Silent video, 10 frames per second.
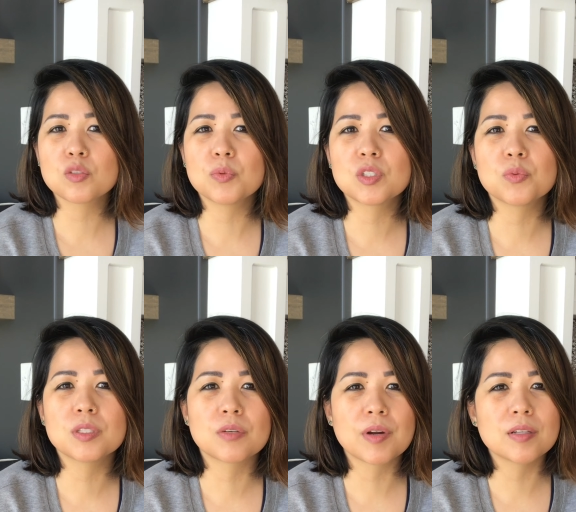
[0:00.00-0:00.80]
which
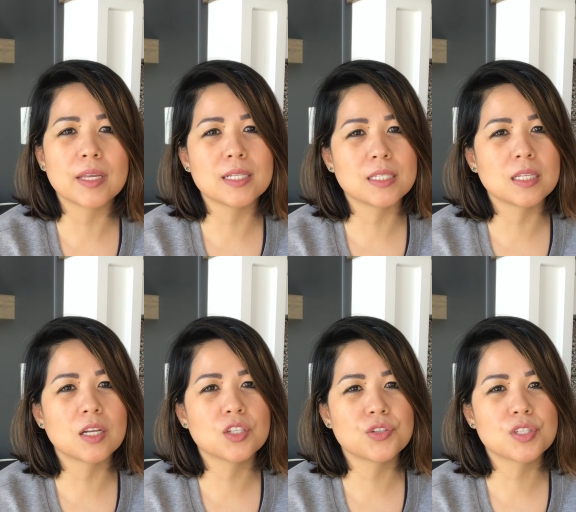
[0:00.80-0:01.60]
was around
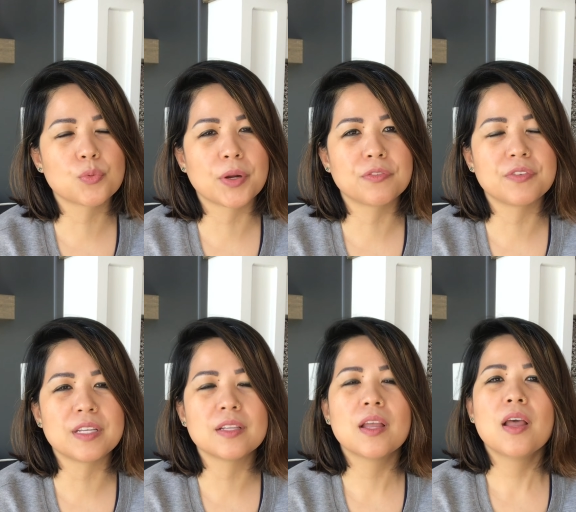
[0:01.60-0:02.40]
1,800 square feet,
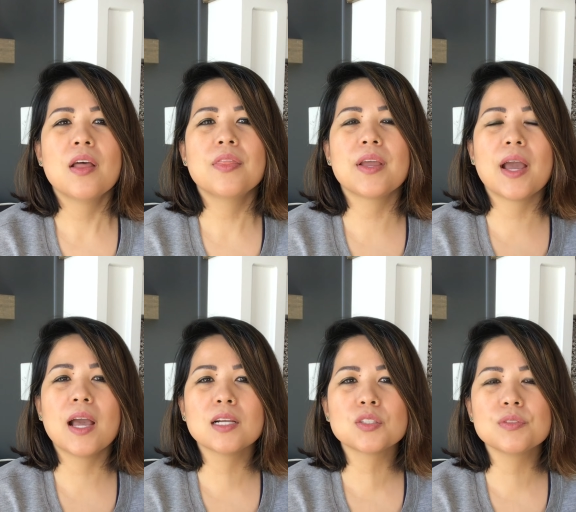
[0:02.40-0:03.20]
they
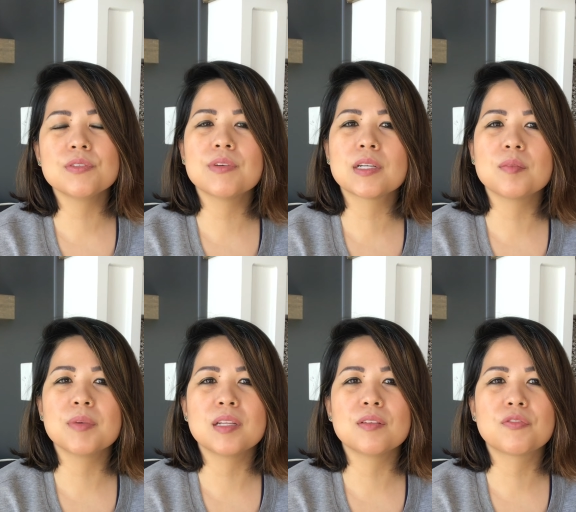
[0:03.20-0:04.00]
actually
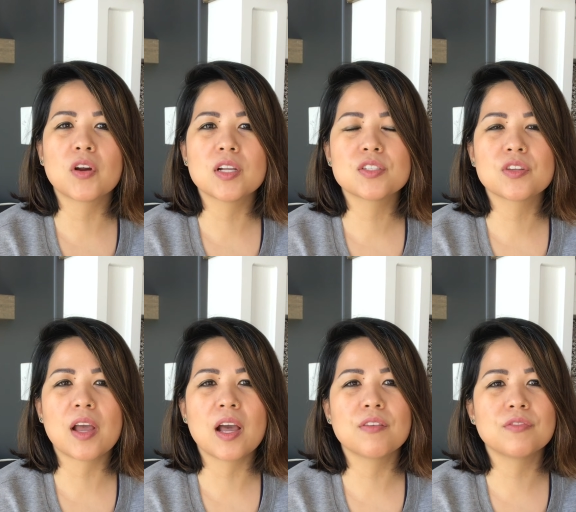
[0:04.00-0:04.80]
recommended for us to
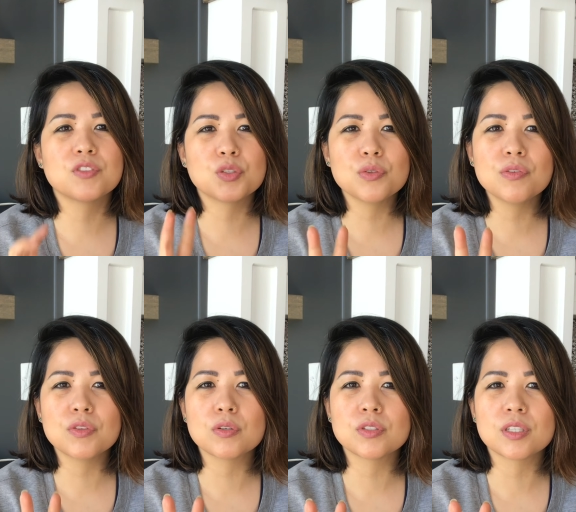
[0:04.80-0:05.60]
have two of
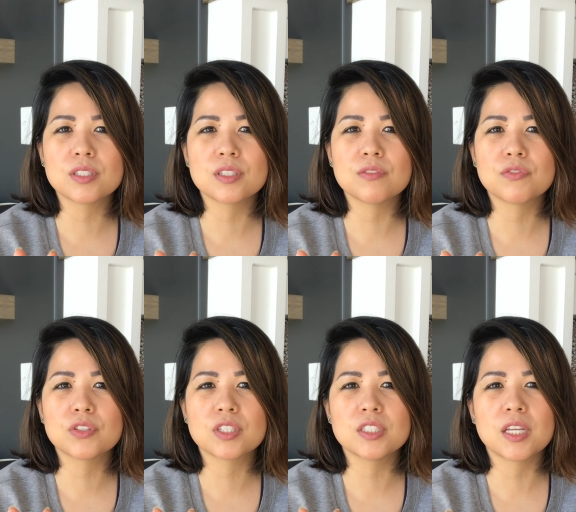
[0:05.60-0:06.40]
those 16
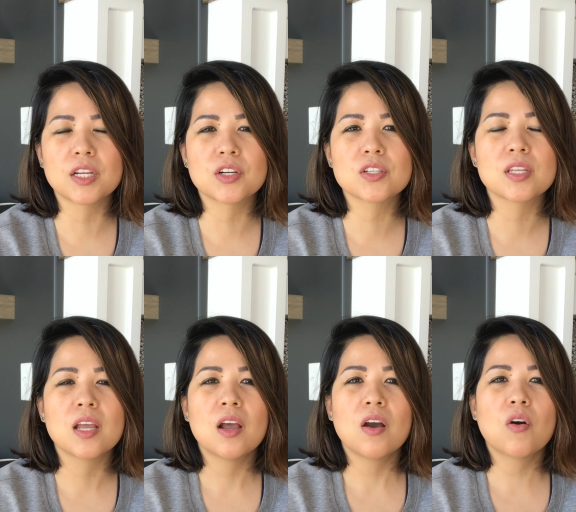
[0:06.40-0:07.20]
foot containers
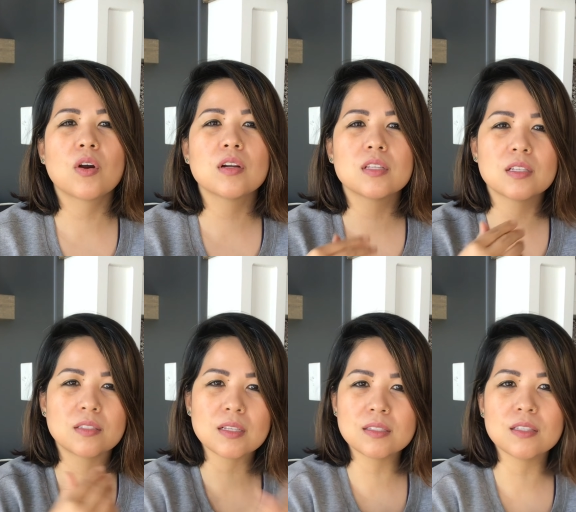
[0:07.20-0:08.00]
or a
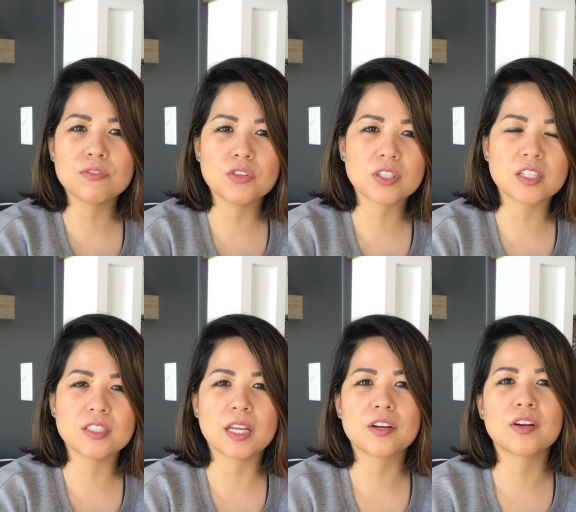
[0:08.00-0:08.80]
16 foot
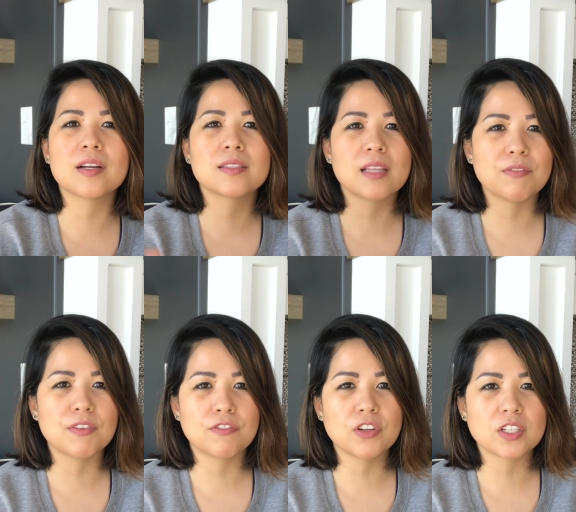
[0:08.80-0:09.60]
container and a 7
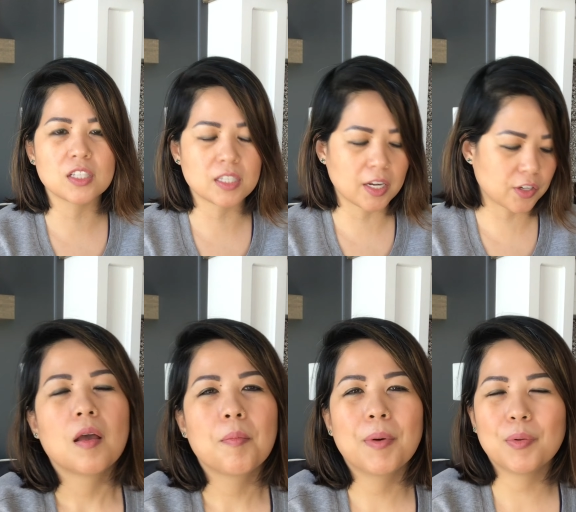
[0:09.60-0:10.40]
foot container.
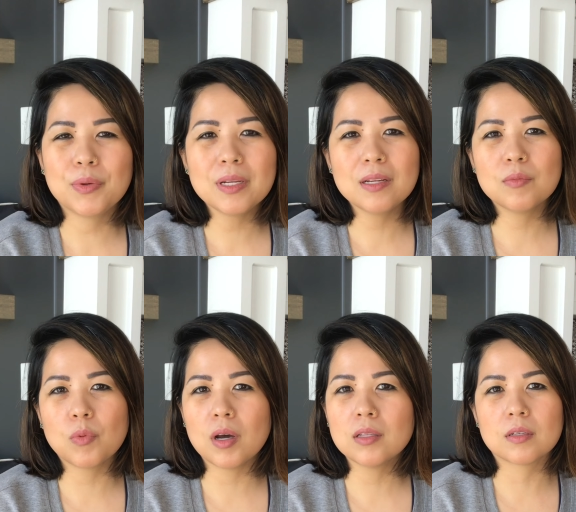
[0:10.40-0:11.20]
But we didn't
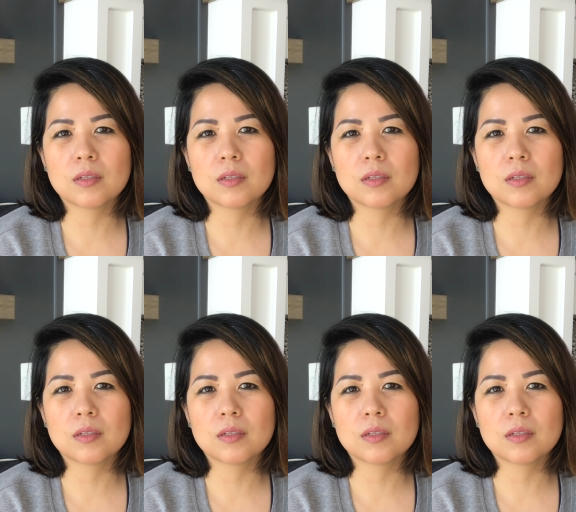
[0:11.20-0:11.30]
want